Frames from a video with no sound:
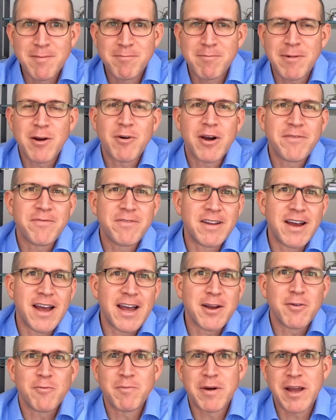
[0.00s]
My wife and
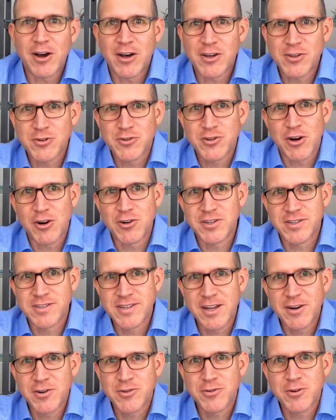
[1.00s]
I may also charge a
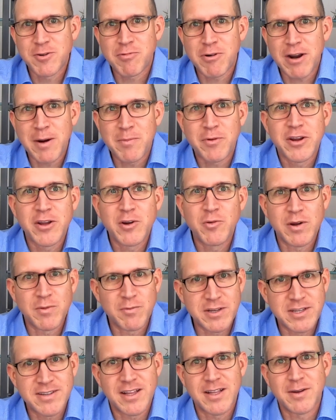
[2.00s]
dinner to a property when
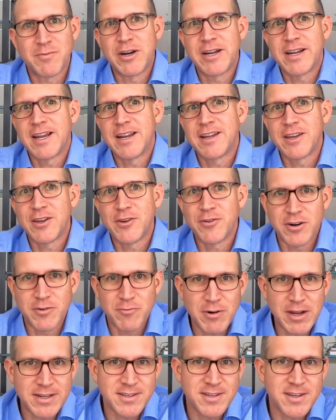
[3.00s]
we celebrate getting a unit
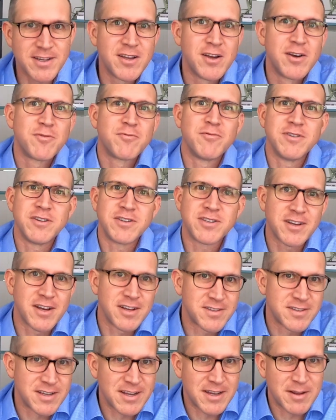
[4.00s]
rented. We're
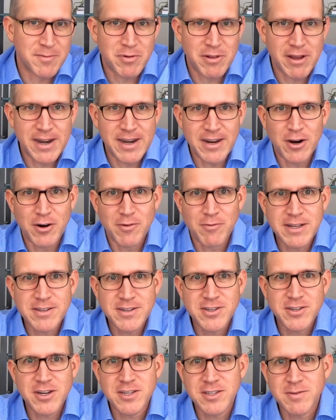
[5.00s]
discussing and planning our rent
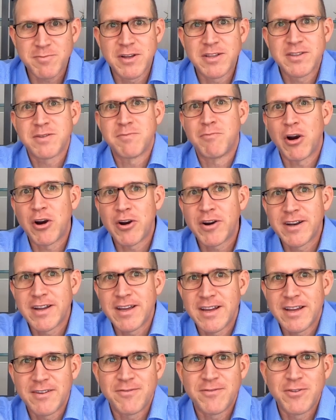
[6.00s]
adjustments,
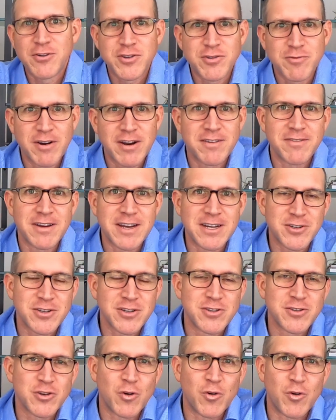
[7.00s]
marketing, future
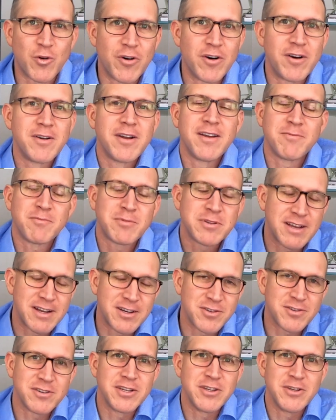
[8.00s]
renovations, or
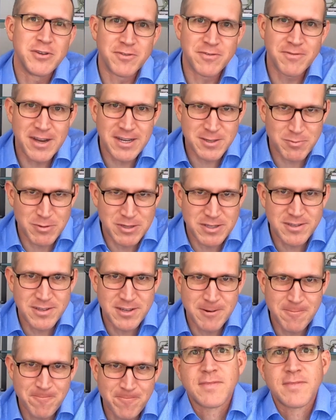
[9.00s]
potentially new investments.
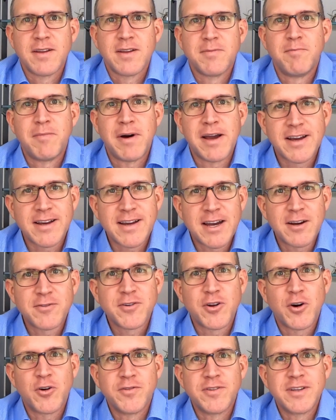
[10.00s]
My
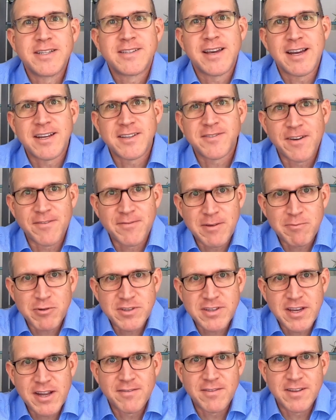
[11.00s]
accountant only takes
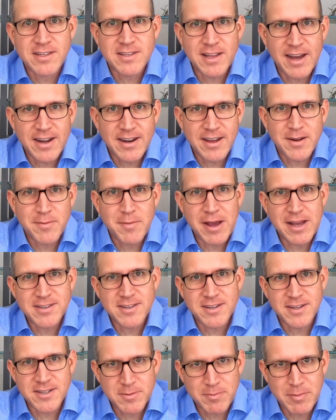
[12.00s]
50% of this line item as
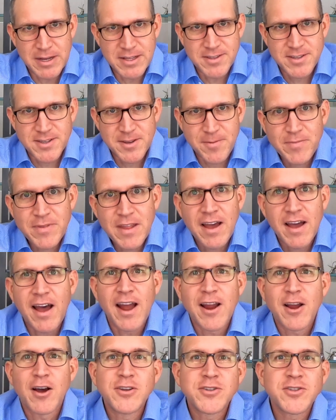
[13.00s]
an expense.
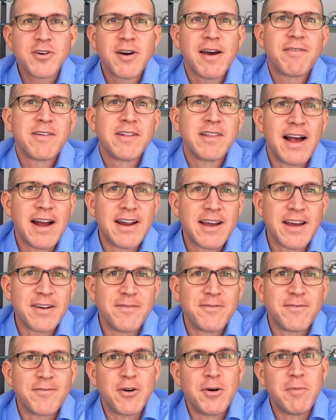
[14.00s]
I also have a line
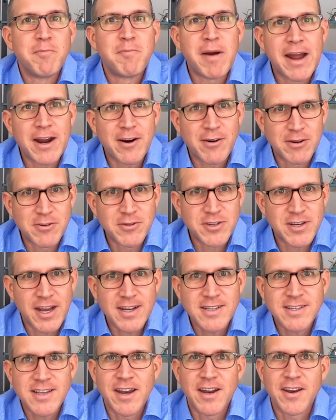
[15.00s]
item for background
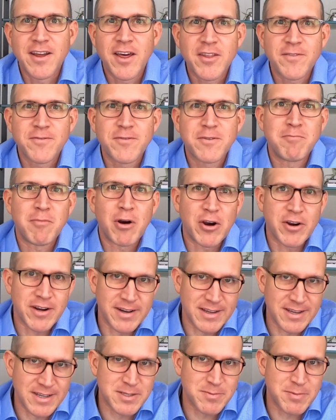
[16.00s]
checks and another for
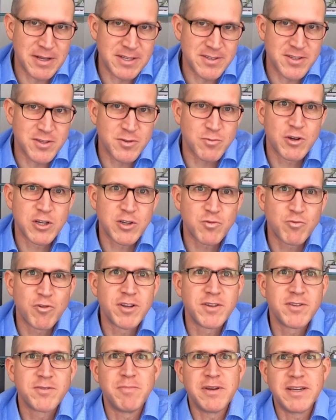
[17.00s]
marketing expenses, which
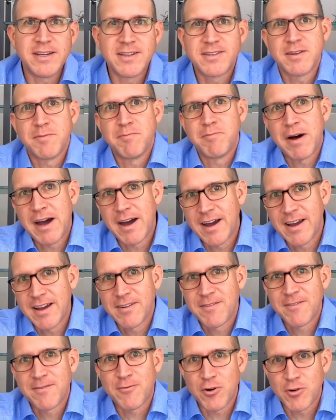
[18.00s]
would be to
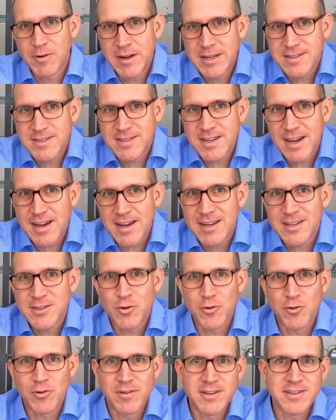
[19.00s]
buy for rent signs
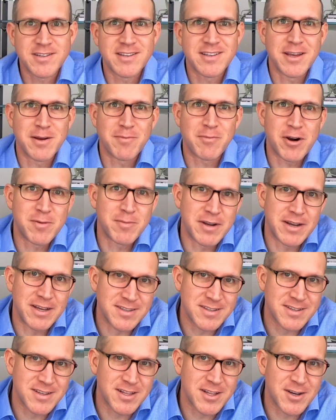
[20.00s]
or listing the apartment
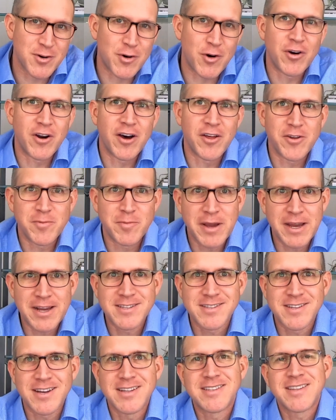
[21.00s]
on Zillow or other pay
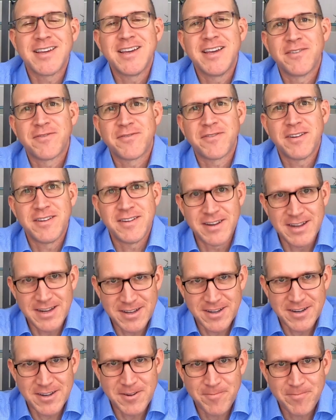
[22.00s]
sites if
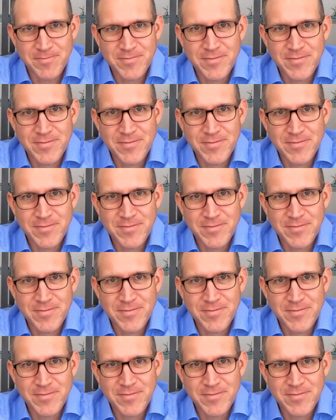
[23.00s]
needed.